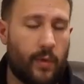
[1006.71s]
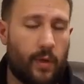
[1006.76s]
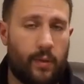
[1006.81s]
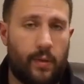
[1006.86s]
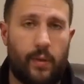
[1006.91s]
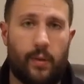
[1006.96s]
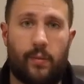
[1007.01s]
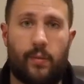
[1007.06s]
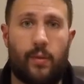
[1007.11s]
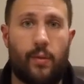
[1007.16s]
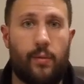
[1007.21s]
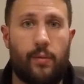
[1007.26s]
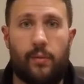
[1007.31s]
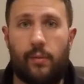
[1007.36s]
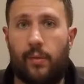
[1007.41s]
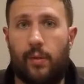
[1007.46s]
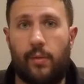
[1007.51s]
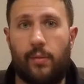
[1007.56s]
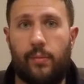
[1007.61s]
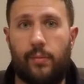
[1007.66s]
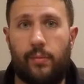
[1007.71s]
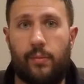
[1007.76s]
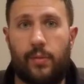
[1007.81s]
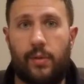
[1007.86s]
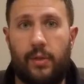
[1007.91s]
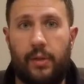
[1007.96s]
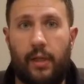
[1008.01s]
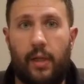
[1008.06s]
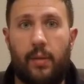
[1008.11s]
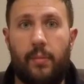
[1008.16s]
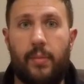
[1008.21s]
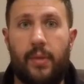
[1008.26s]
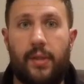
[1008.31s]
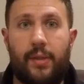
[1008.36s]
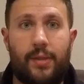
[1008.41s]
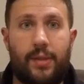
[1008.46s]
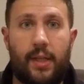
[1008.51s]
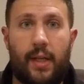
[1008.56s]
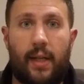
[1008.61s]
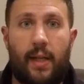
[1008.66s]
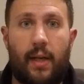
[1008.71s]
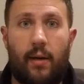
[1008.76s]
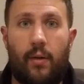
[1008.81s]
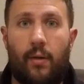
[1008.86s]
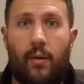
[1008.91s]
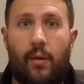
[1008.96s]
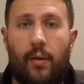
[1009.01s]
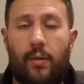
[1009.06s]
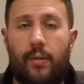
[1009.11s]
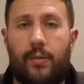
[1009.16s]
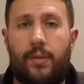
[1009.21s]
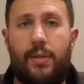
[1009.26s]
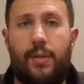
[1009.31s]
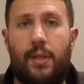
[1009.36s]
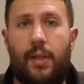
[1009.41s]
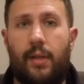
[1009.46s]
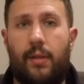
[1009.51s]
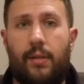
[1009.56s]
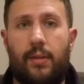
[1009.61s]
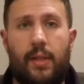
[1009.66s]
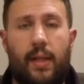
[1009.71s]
Go sub and check out all those channels.